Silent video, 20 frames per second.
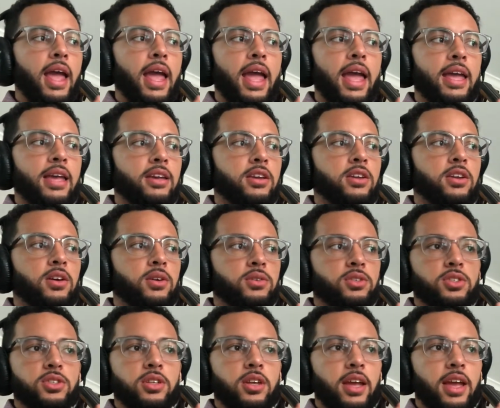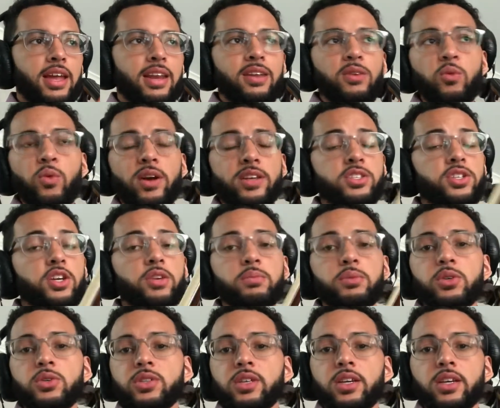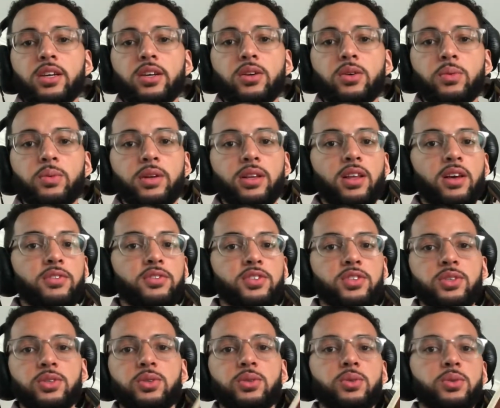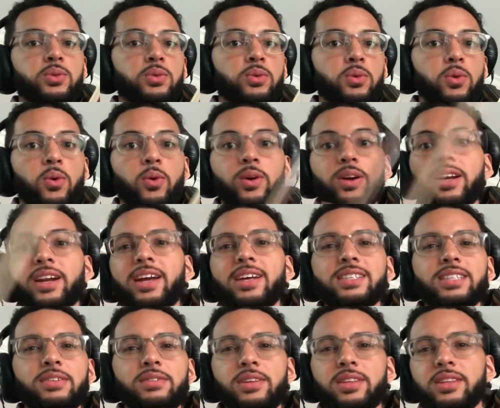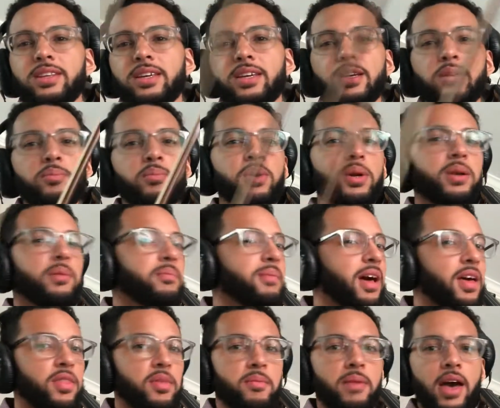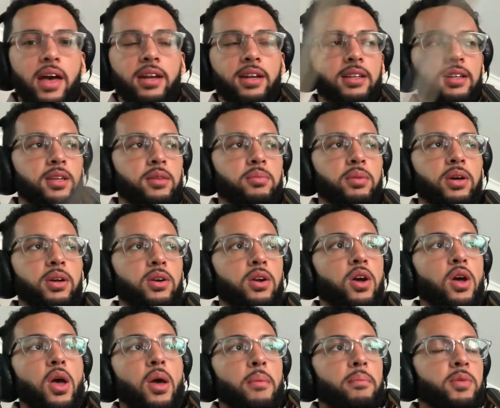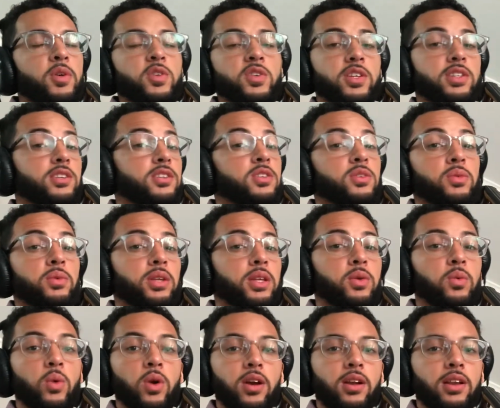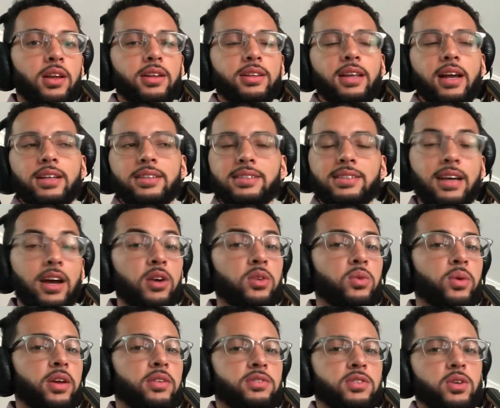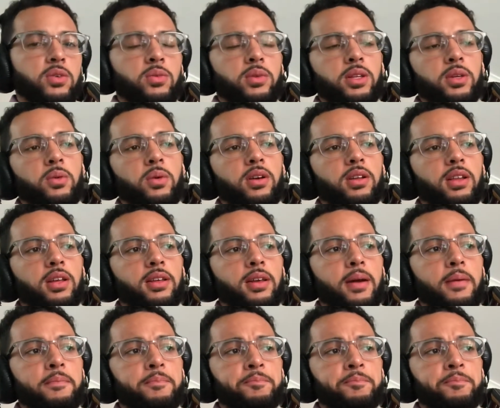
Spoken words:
in Western music, we love to organize everything and put it mathematically, but music doesn't really work like that. Sound waves don't really work like that.